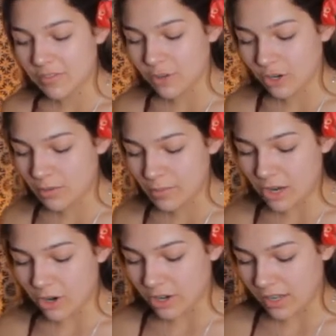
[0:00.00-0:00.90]
If you're going to
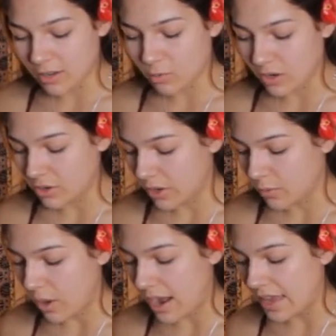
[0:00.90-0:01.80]
be hurting and
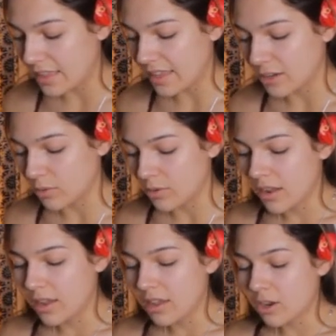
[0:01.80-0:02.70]
wondering why they don't
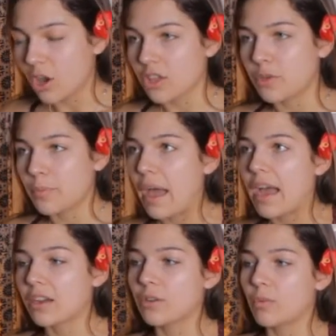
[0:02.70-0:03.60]
call you
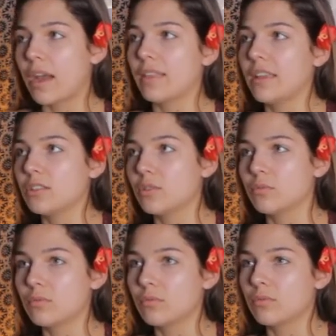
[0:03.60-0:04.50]
back, or why they don't